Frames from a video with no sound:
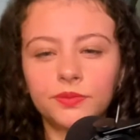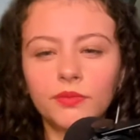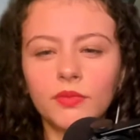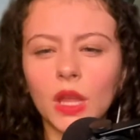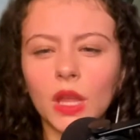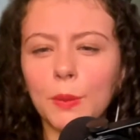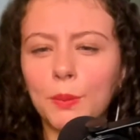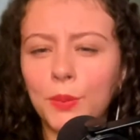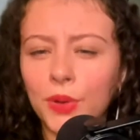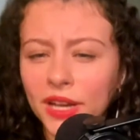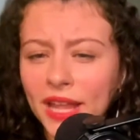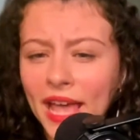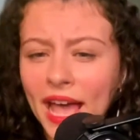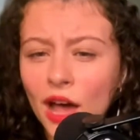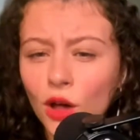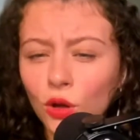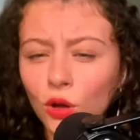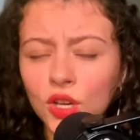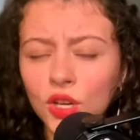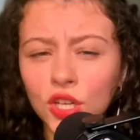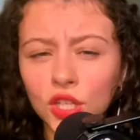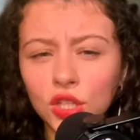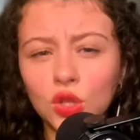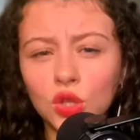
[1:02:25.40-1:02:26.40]
But how
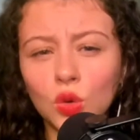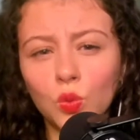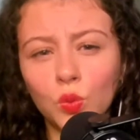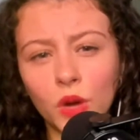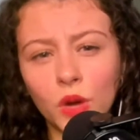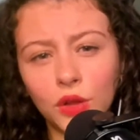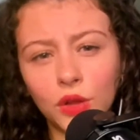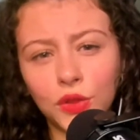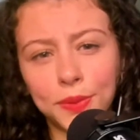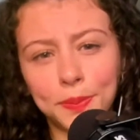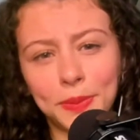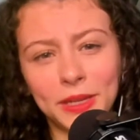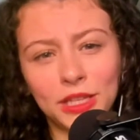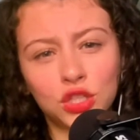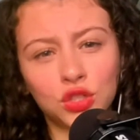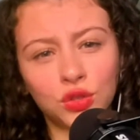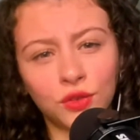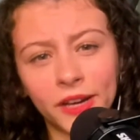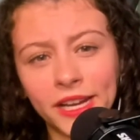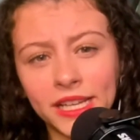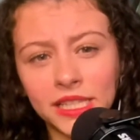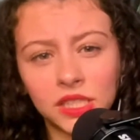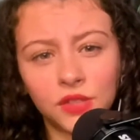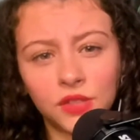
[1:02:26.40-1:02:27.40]
could the wealth be
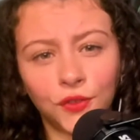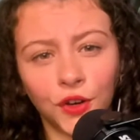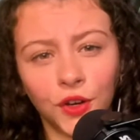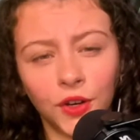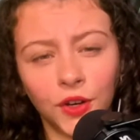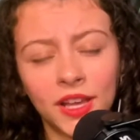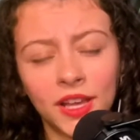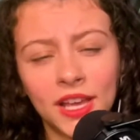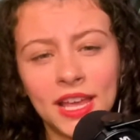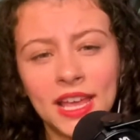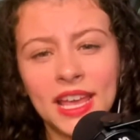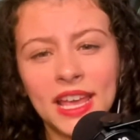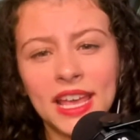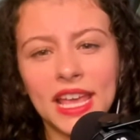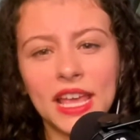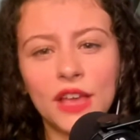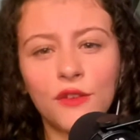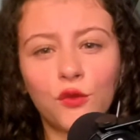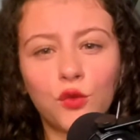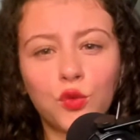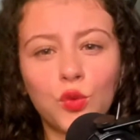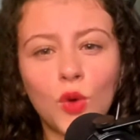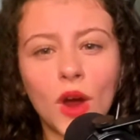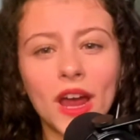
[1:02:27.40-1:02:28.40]
transferred if
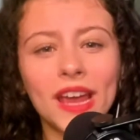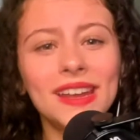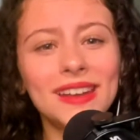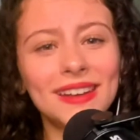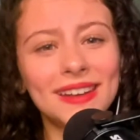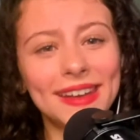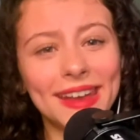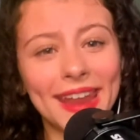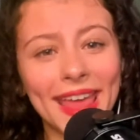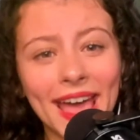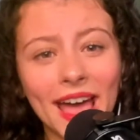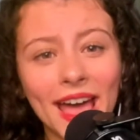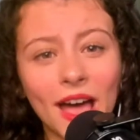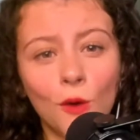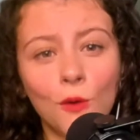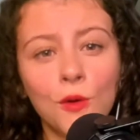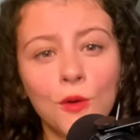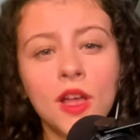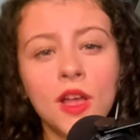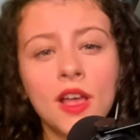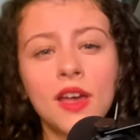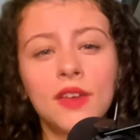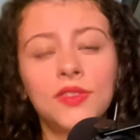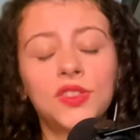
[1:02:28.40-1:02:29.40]
right now
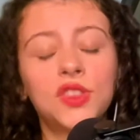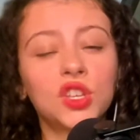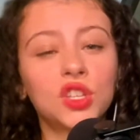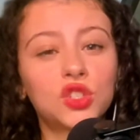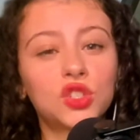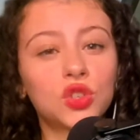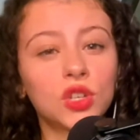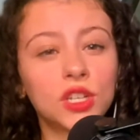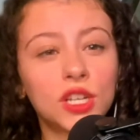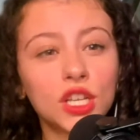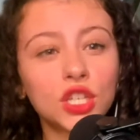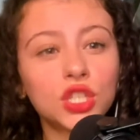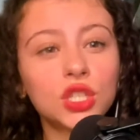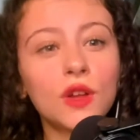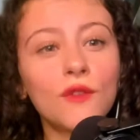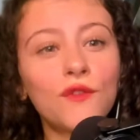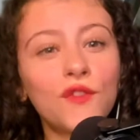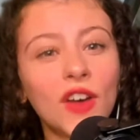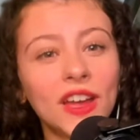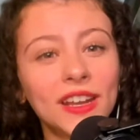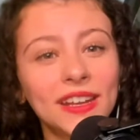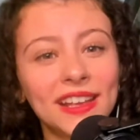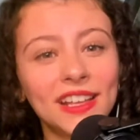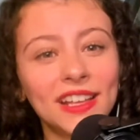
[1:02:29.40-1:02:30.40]
the traditional
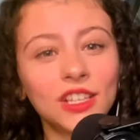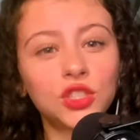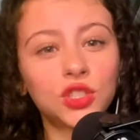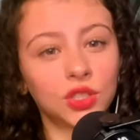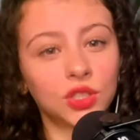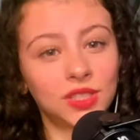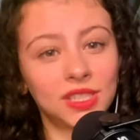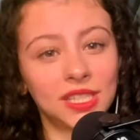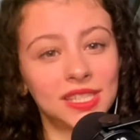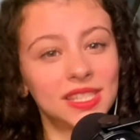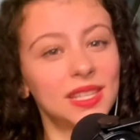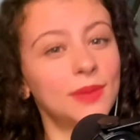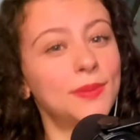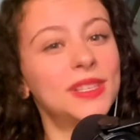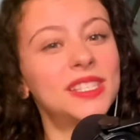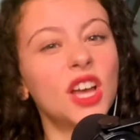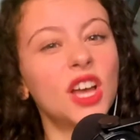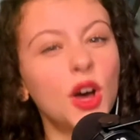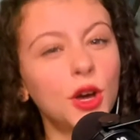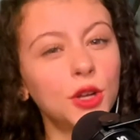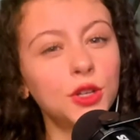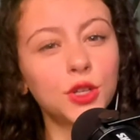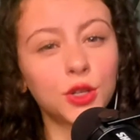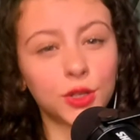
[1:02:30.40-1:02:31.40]
financial system is
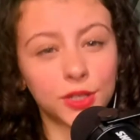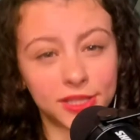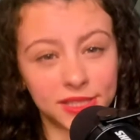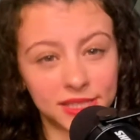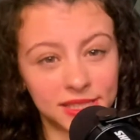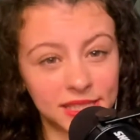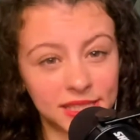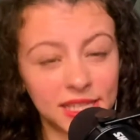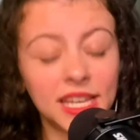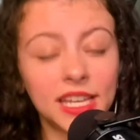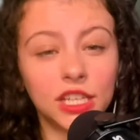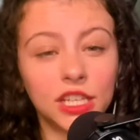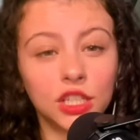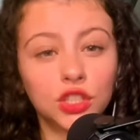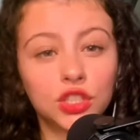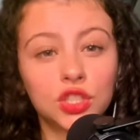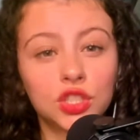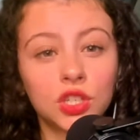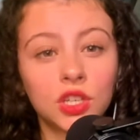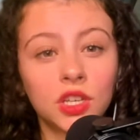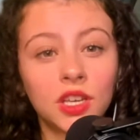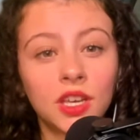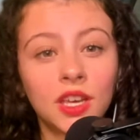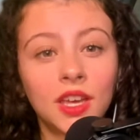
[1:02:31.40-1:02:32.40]
under
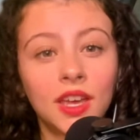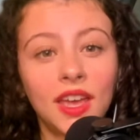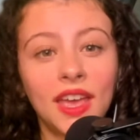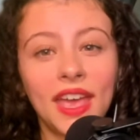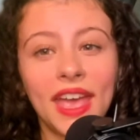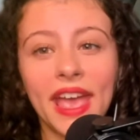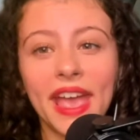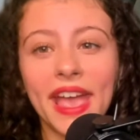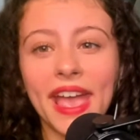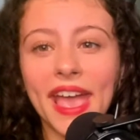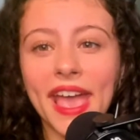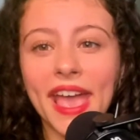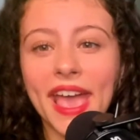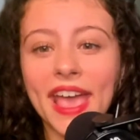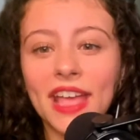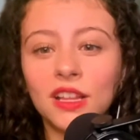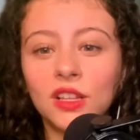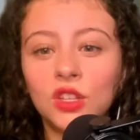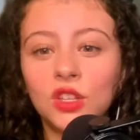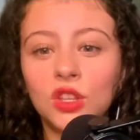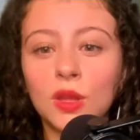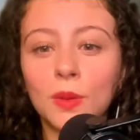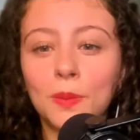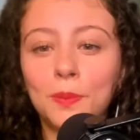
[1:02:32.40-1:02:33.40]
siege
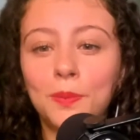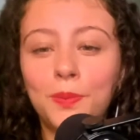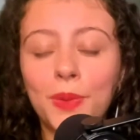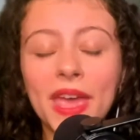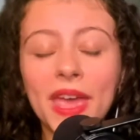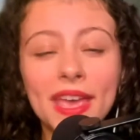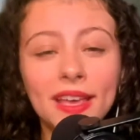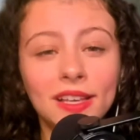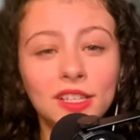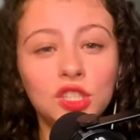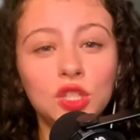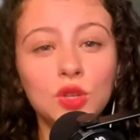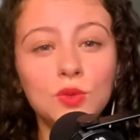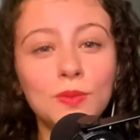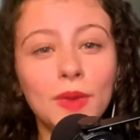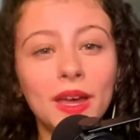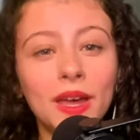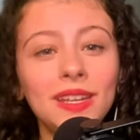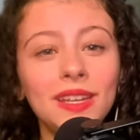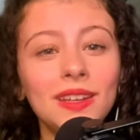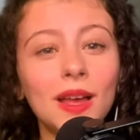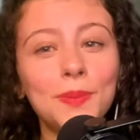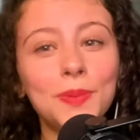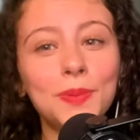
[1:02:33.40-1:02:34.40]
and the banks, you
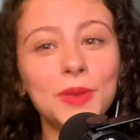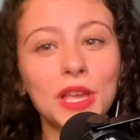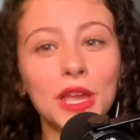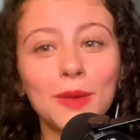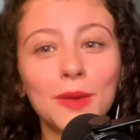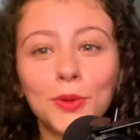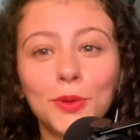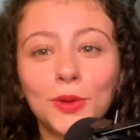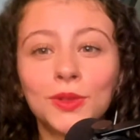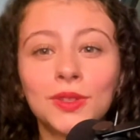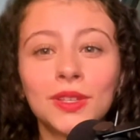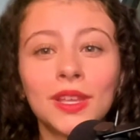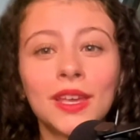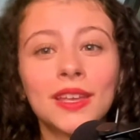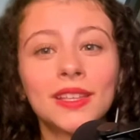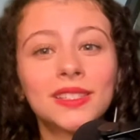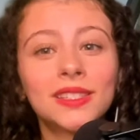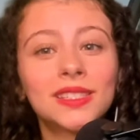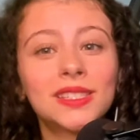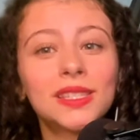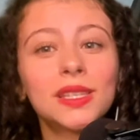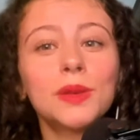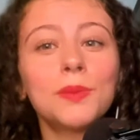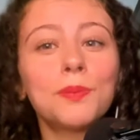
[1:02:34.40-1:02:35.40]
might not be able
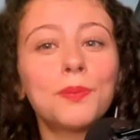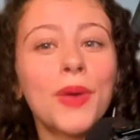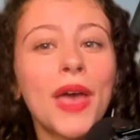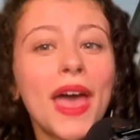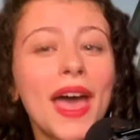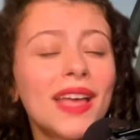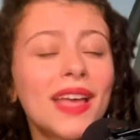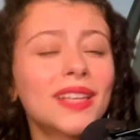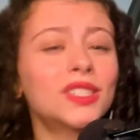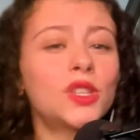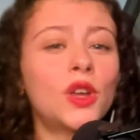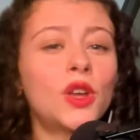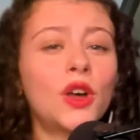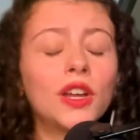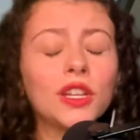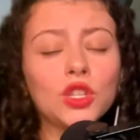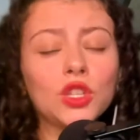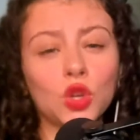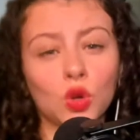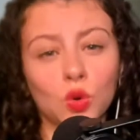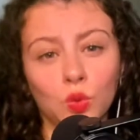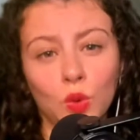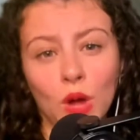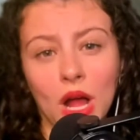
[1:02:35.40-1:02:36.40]
to pass on
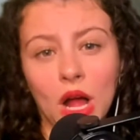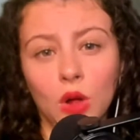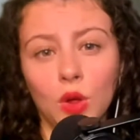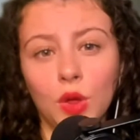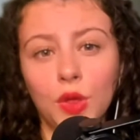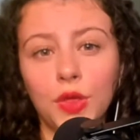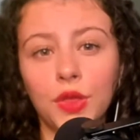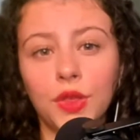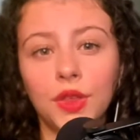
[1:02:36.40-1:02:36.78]
your wealth